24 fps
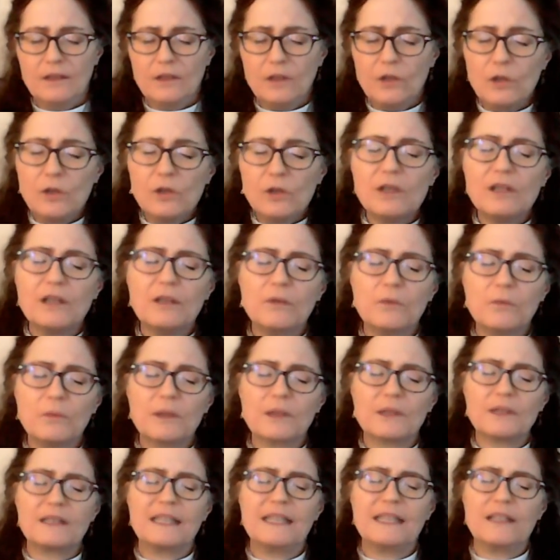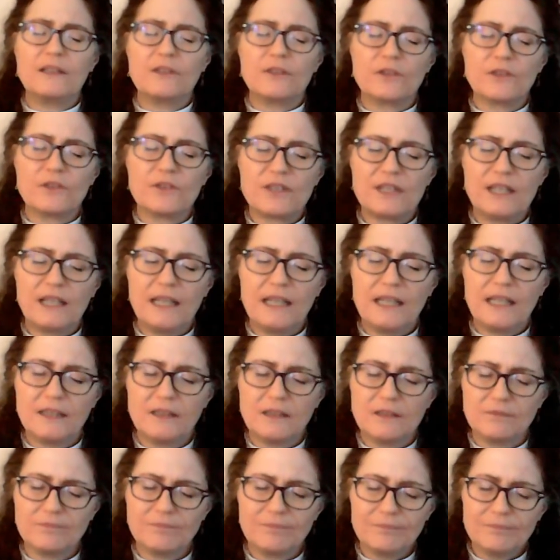who were leaders
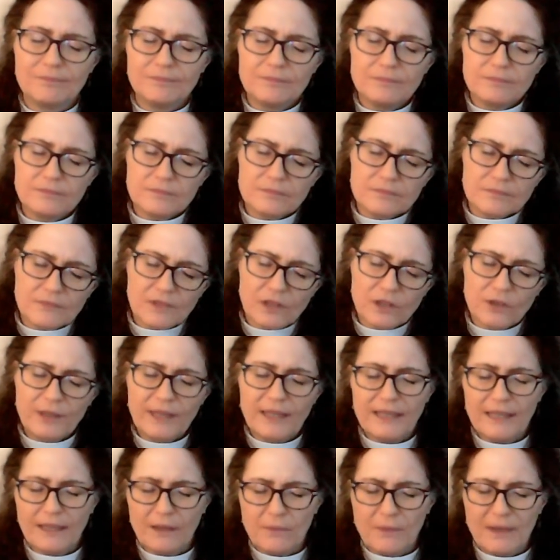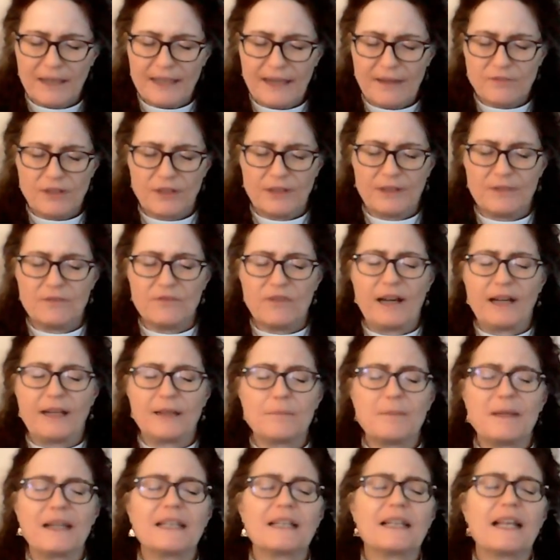in creating whatever
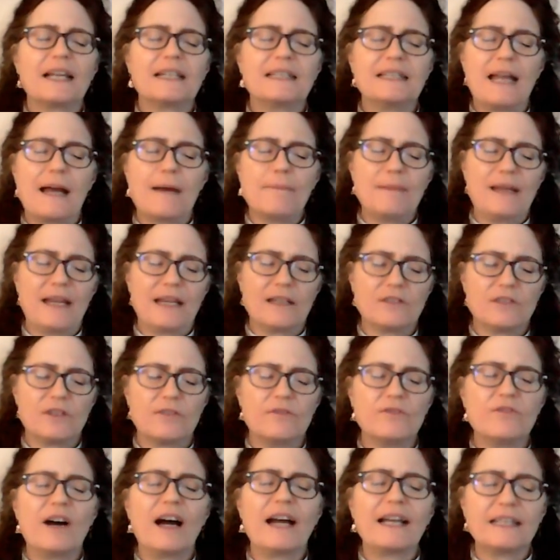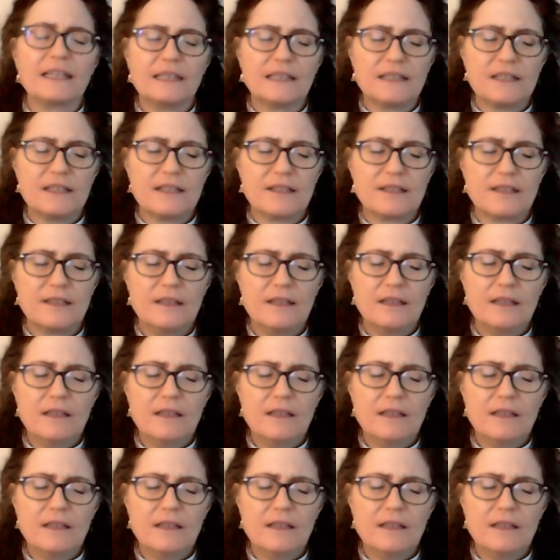environment led that man to violence,